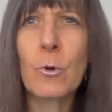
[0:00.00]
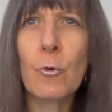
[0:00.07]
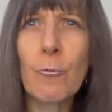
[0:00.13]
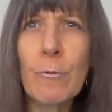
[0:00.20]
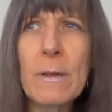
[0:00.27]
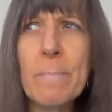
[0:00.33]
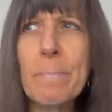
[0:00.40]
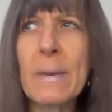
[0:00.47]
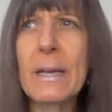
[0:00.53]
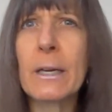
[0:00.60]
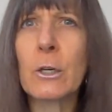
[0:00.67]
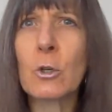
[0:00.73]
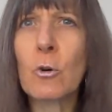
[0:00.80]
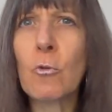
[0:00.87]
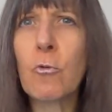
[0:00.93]

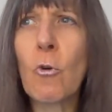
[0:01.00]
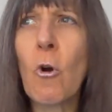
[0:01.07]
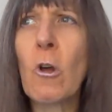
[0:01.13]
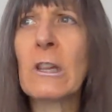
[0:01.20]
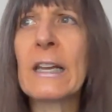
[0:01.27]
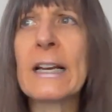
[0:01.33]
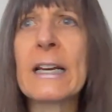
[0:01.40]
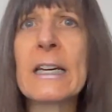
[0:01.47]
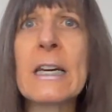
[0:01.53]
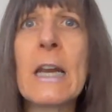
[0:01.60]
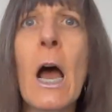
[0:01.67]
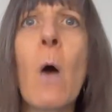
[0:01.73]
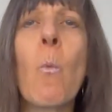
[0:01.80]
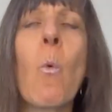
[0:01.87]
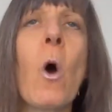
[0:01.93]
creeping and crawling and
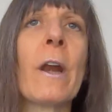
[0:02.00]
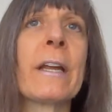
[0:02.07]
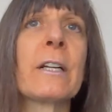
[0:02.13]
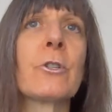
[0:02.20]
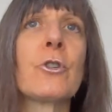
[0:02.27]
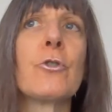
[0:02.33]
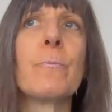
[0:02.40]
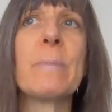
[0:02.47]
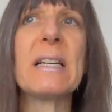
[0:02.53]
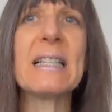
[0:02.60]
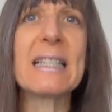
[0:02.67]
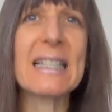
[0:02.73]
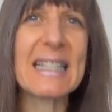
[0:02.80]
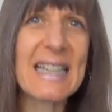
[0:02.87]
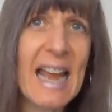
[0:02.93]
not wanting to be
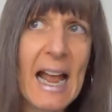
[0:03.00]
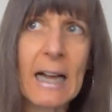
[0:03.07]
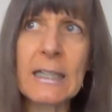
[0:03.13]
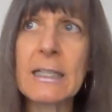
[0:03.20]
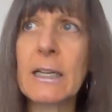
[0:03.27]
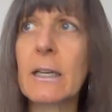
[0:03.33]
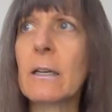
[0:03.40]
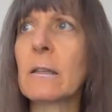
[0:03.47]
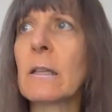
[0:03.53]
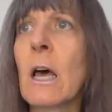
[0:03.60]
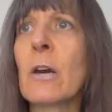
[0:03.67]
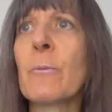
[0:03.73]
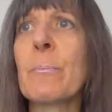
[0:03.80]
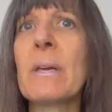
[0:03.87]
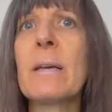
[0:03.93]
detected. A
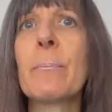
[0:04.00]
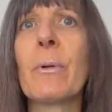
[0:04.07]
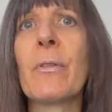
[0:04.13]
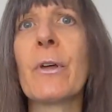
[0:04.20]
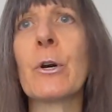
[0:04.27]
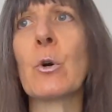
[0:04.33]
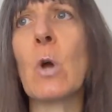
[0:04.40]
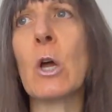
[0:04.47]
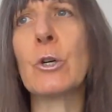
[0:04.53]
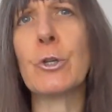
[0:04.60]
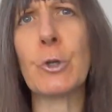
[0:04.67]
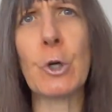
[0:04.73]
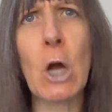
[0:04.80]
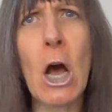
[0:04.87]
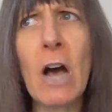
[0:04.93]
lot of people that are
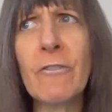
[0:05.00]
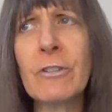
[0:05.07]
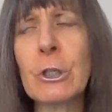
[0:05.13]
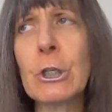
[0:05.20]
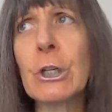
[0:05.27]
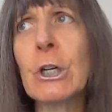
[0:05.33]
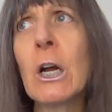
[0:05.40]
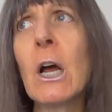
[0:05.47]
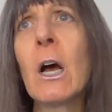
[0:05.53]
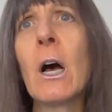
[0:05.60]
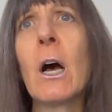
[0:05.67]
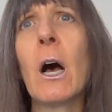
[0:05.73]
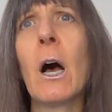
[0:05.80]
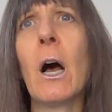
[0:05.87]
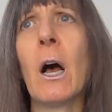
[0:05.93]
undercover,
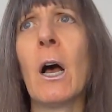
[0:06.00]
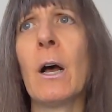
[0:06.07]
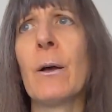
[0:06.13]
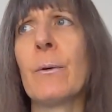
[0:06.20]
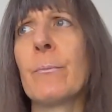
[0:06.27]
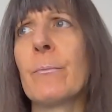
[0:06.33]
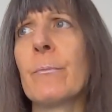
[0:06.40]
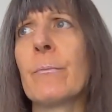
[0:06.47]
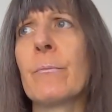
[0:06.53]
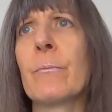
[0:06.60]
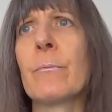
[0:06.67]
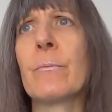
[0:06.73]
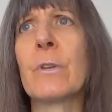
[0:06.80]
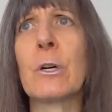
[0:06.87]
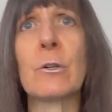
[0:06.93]

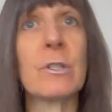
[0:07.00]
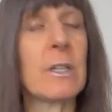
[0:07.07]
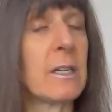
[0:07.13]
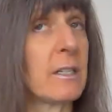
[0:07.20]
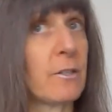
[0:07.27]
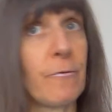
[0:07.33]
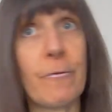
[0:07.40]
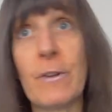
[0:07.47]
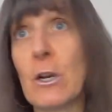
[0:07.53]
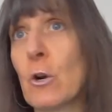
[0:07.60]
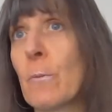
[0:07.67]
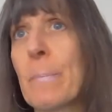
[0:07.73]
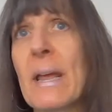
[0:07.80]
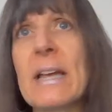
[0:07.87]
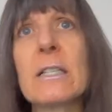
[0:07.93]
it's
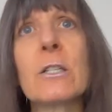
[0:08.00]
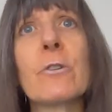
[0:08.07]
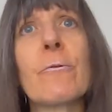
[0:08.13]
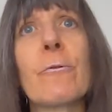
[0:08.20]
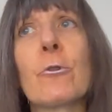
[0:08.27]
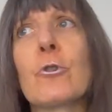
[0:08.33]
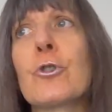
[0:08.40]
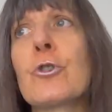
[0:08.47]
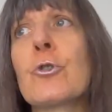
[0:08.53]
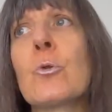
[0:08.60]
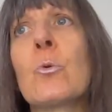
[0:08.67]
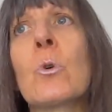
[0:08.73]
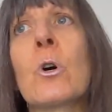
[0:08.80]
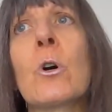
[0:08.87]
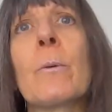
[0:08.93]
fear-based for
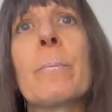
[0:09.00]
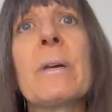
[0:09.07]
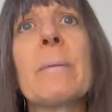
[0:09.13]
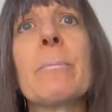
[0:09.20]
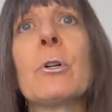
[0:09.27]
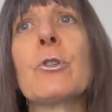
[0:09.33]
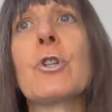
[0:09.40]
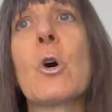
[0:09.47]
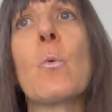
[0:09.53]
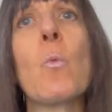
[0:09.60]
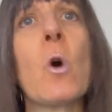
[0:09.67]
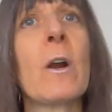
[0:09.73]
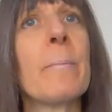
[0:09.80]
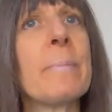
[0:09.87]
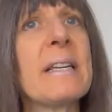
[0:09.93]
sure. People don't
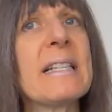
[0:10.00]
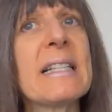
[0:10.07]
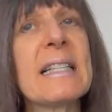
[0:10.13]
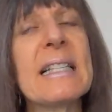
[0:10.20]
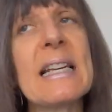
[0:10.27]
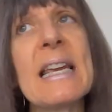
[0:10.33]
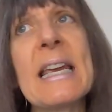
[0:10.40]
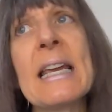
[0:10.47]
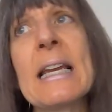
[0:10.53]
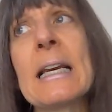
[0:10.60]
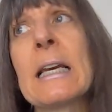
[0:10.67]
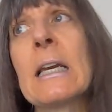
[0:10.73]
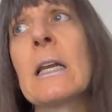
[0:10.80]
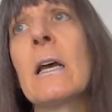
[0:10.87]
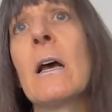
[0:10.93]
want to be
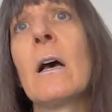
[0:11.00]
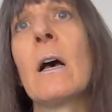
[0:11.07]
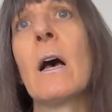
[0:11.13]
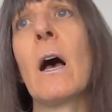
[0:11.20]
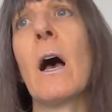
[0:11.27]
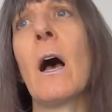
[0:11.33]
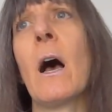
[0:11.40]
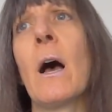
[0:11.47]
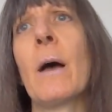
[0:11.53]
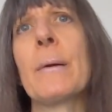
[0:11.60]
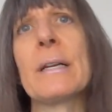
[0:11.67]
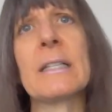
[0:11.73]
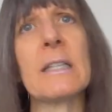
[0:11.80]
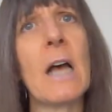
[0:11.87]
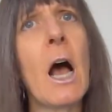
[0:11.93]
seen.
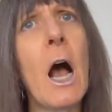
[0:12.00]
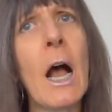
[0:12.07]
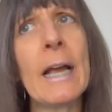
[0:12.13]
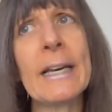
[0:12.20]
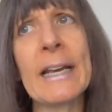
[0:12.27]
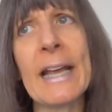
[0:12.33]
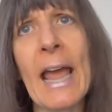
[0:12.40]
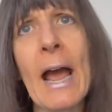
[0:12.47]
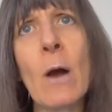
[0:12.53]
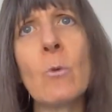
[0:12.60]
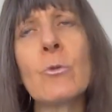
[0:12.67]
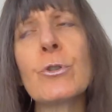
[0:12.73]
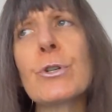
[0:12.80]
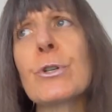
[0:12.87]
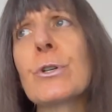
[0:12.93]
It's a hiding
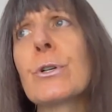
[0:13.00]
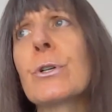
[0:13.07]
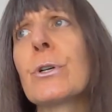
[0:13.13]
out,